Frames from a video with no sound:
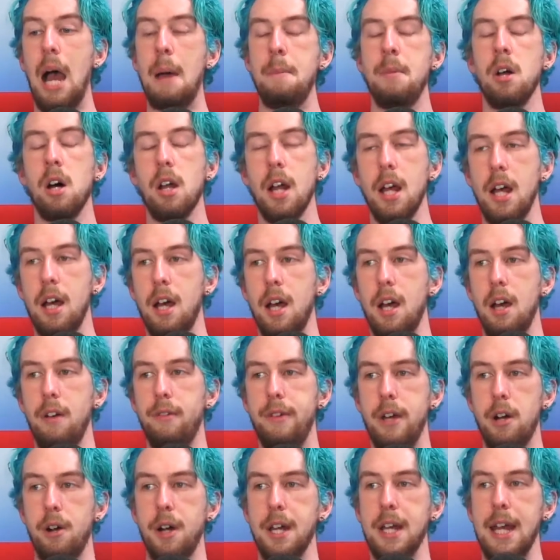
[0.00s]
not a
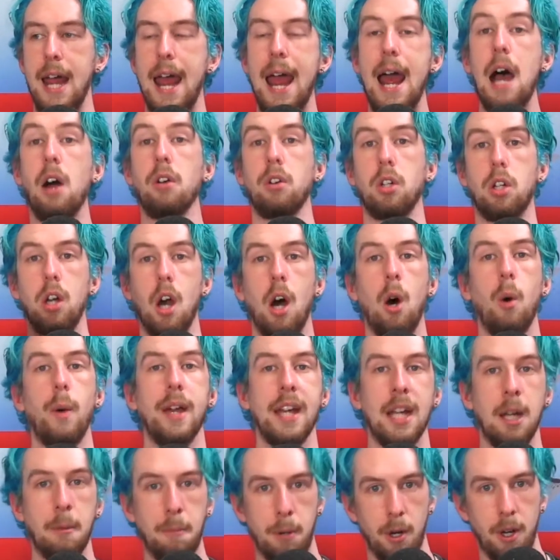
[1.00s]
very
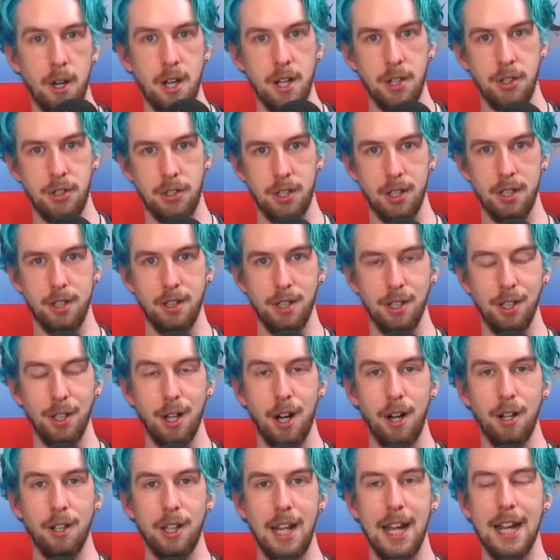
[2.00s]
outgoing person, you
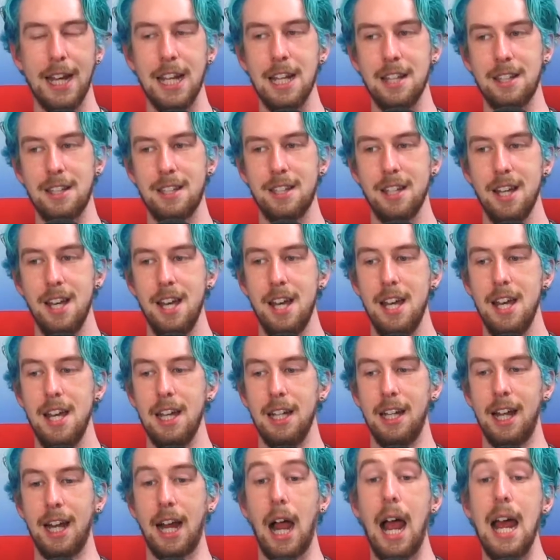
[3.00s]
know, like it's
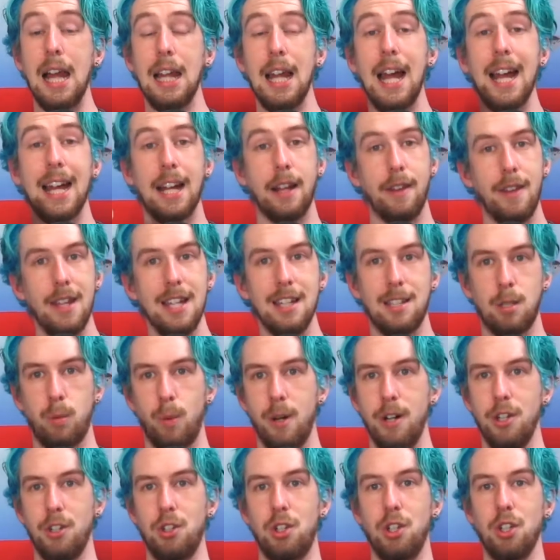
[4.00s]
like I like this
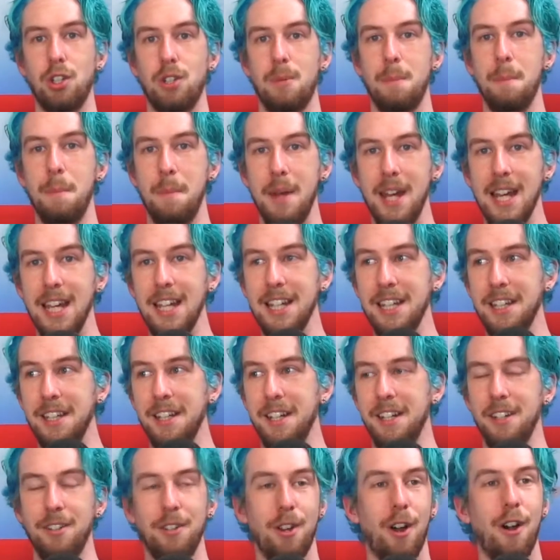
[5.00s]
where it's just me,
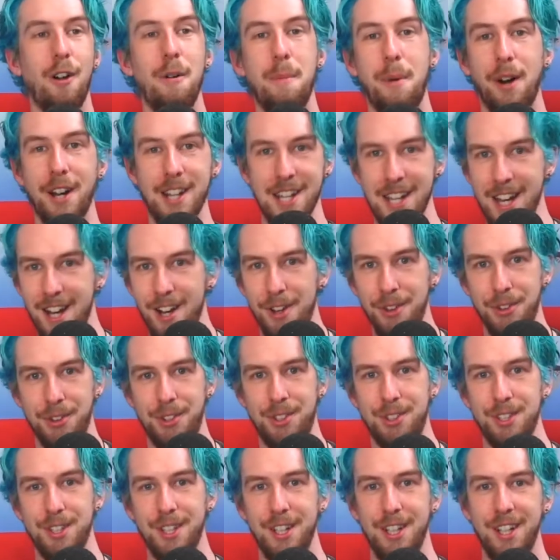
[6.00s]
nobody
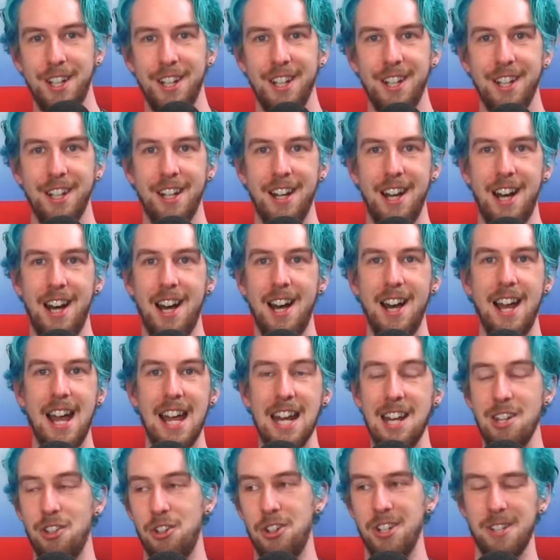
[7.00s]
else.
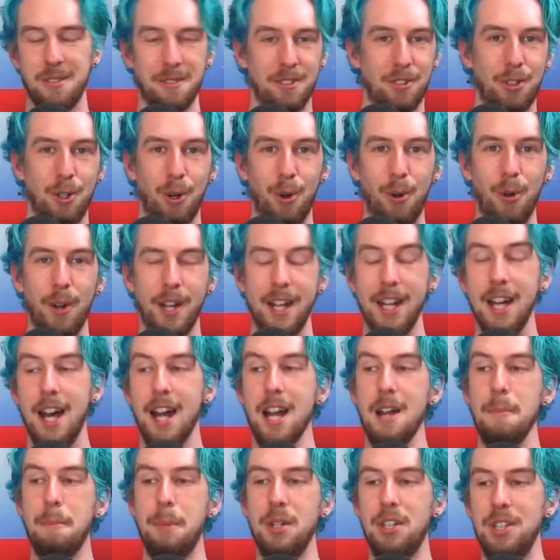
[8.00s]
And it's just talking. I
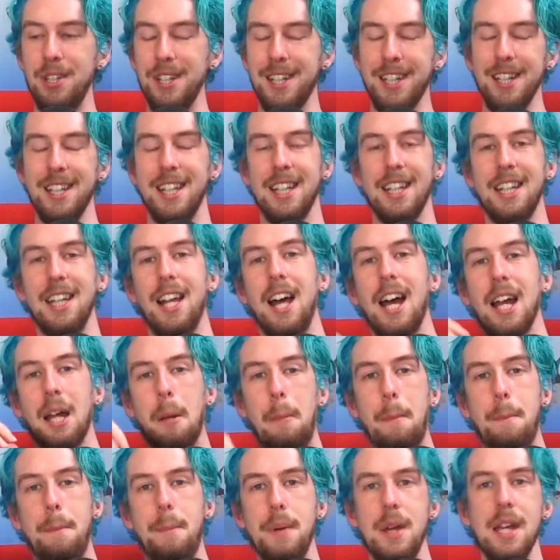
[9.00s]
don't particularly
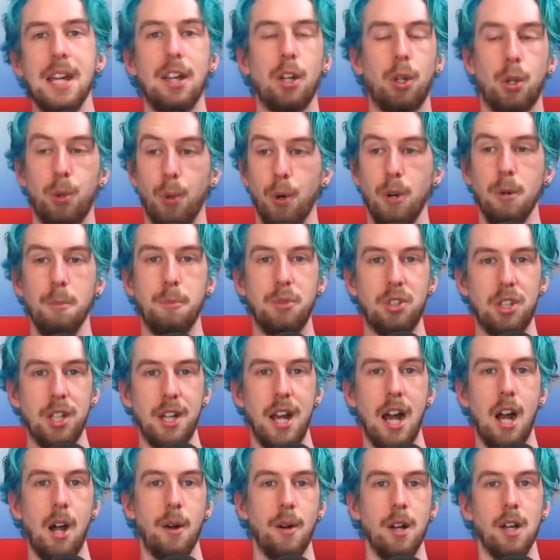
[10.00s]
like big group
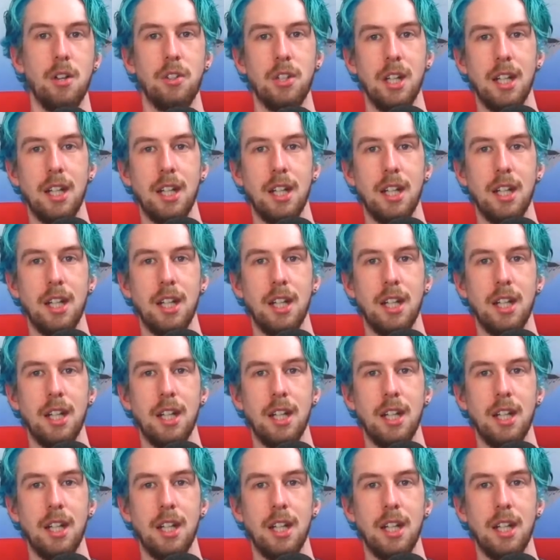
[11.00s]
scenarios.